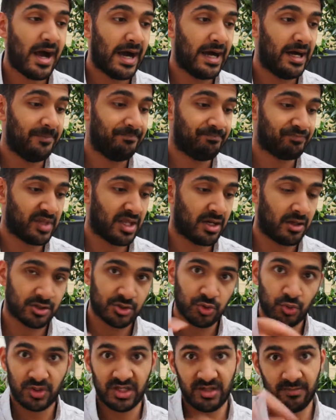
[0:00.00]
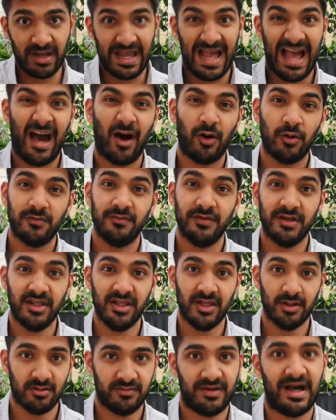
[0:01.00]
And I'll talk in my how
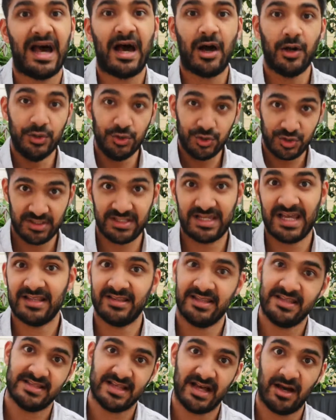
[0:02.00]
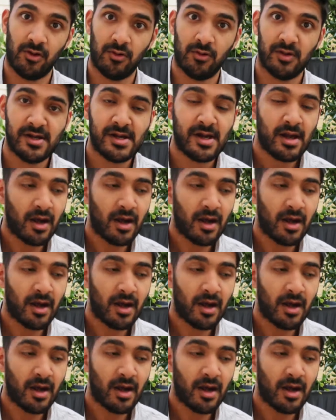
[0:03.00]
video of how you should get these out.